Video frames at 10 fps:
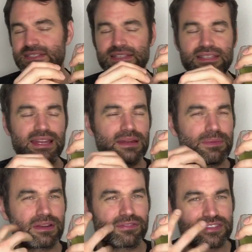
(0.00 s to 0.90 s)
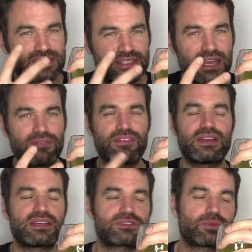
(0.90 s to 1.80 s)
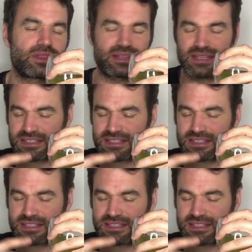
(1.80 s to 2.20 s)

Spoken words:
There's a little bit of a savoriness with it.